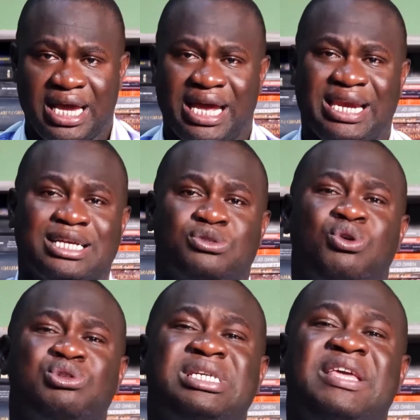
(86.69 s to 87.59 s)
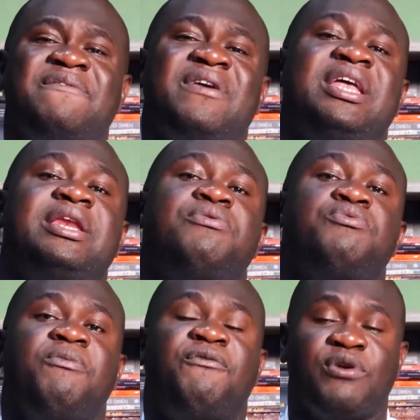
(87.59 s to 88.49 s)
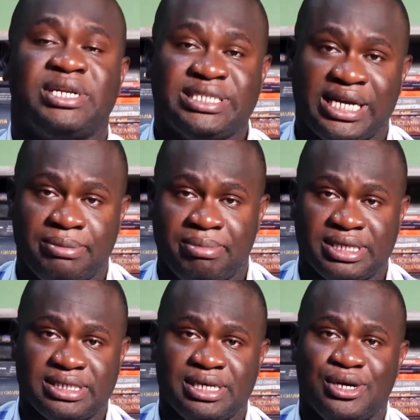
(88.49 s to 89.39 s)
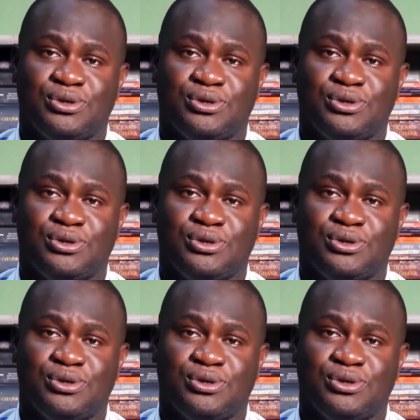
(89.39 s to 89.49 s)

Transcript: and does not give any room for intendment.